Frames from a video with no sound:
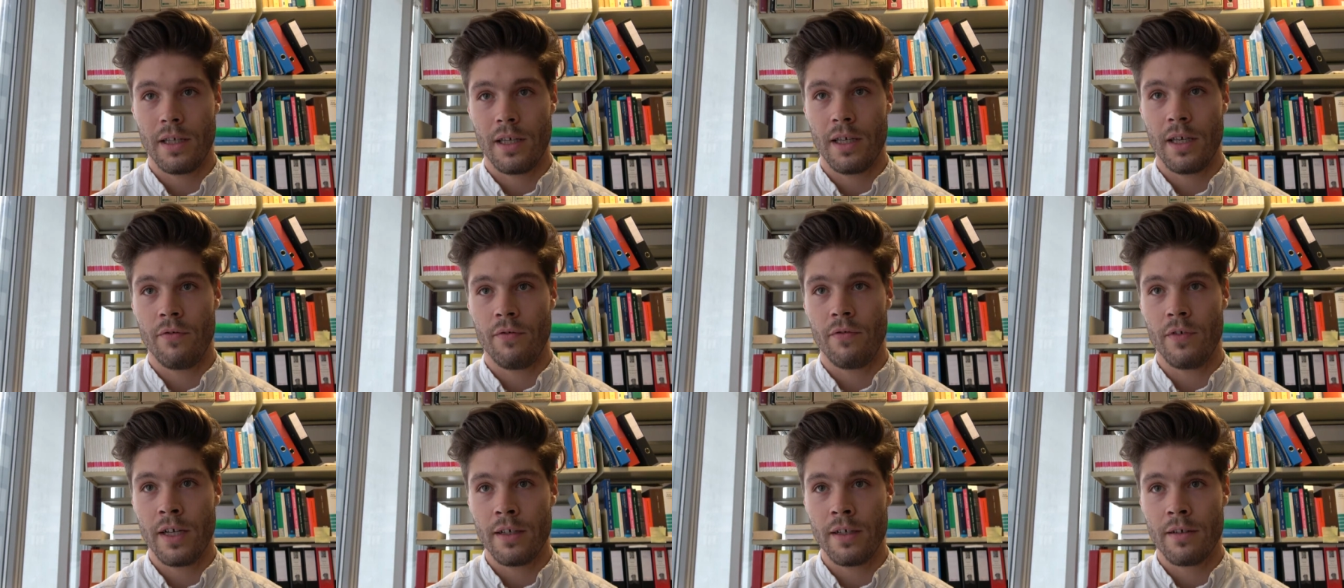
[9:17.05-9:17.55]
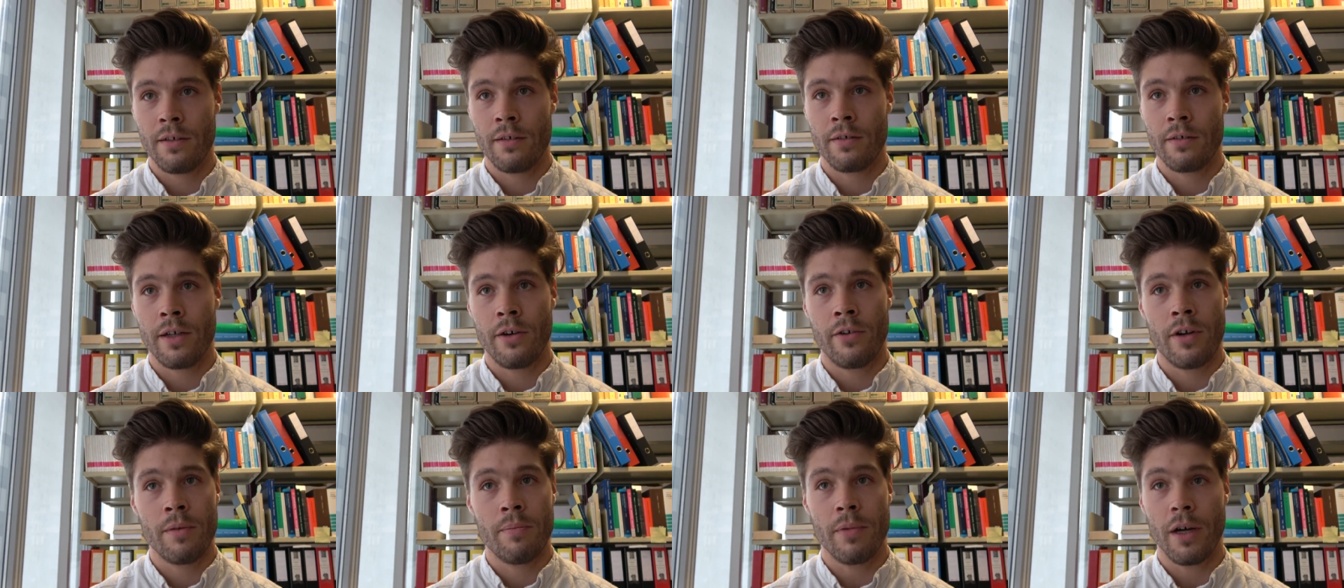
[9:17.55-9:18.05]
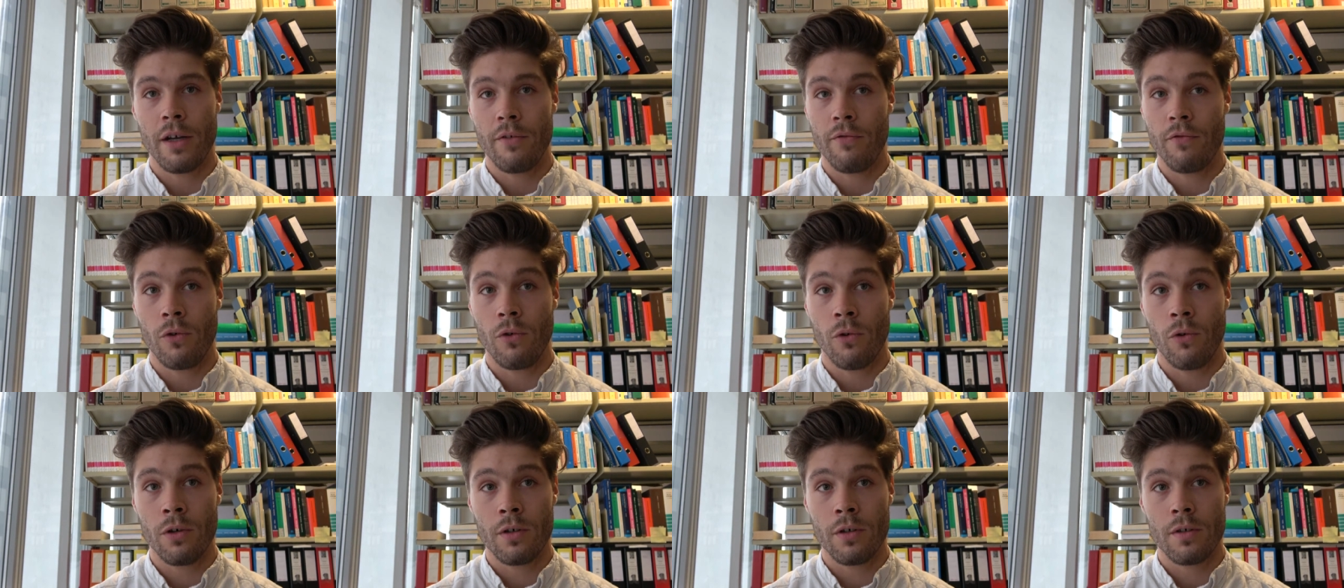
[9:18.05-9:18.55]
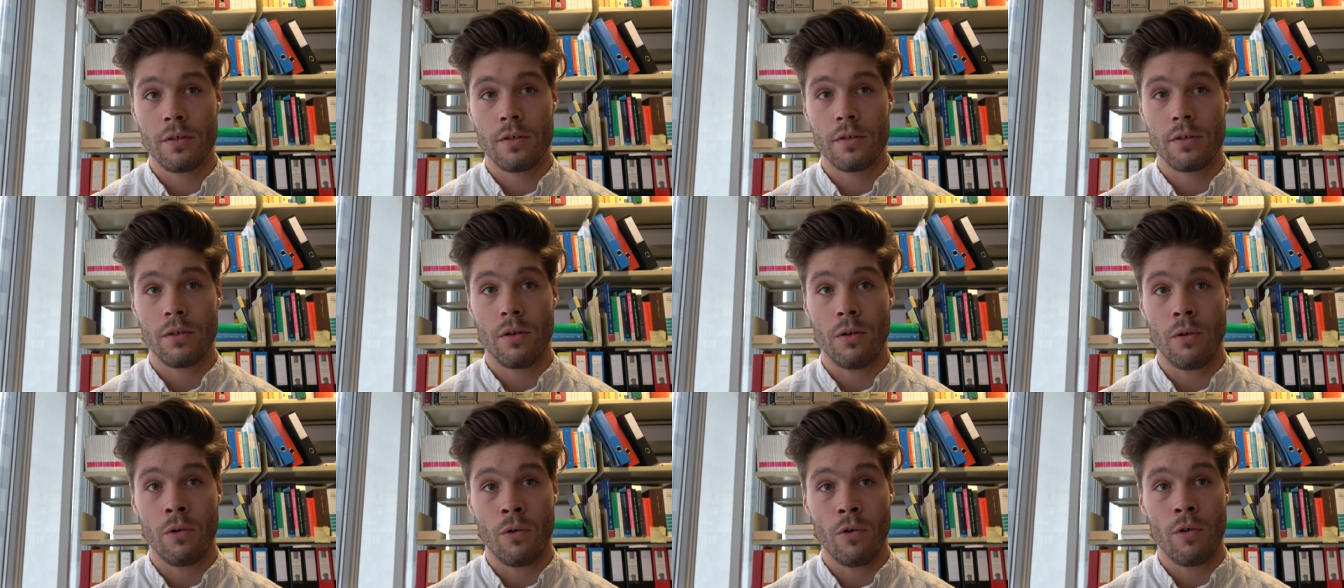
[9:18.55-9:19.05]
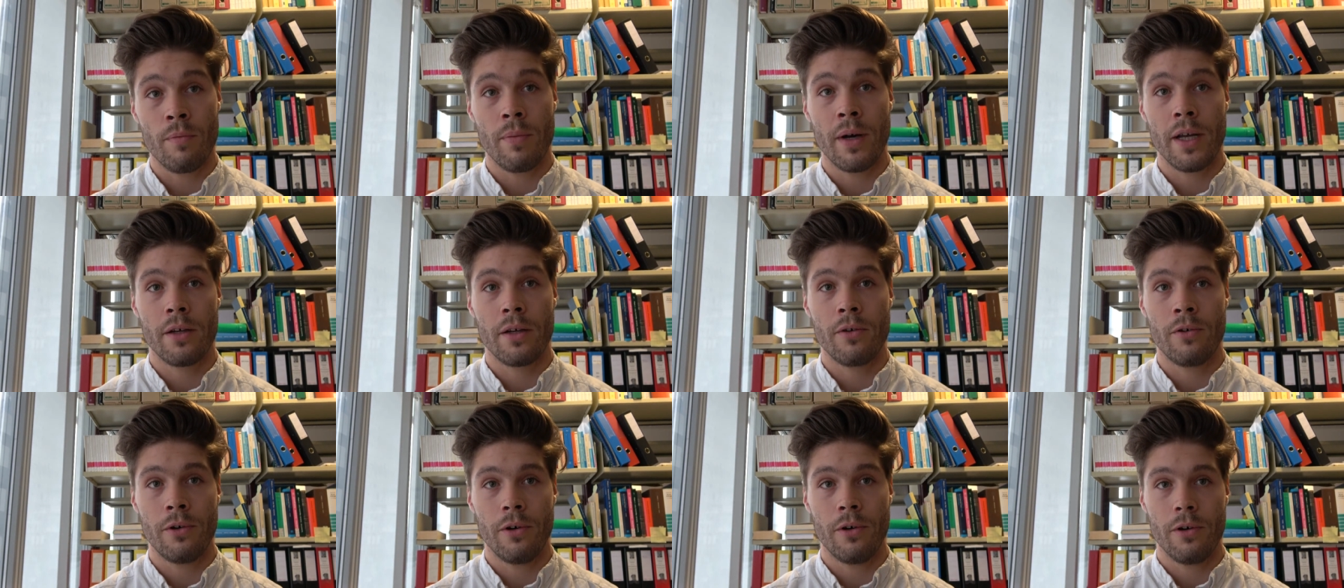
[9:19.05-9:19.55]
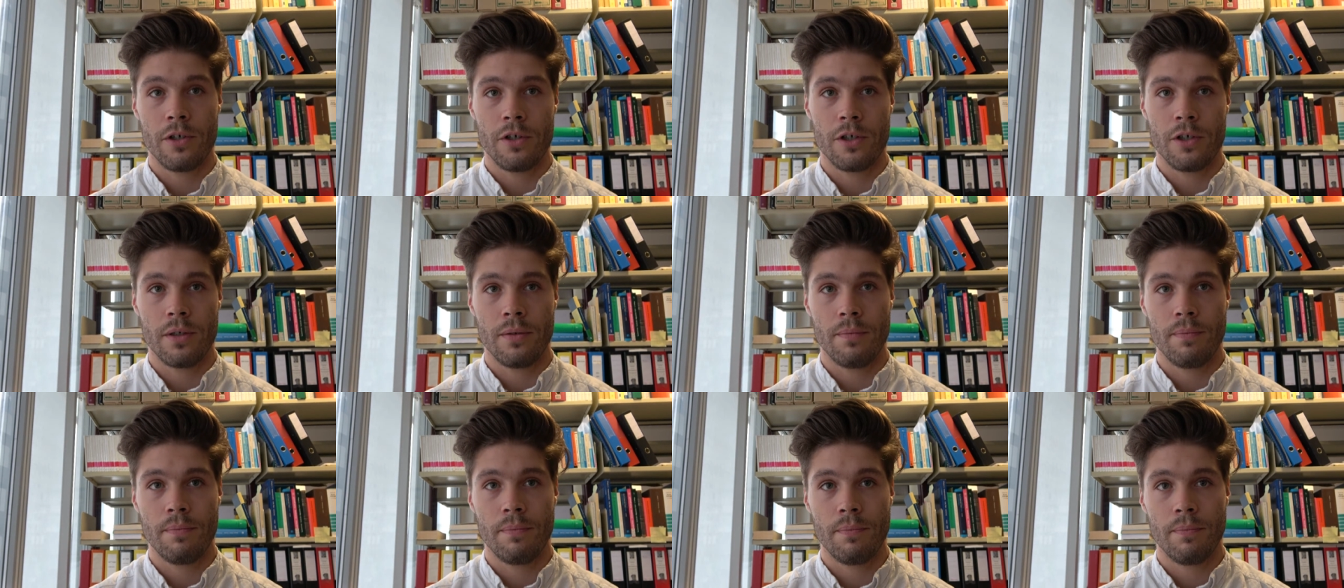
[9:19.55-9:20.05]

if necessary by force or by coercion.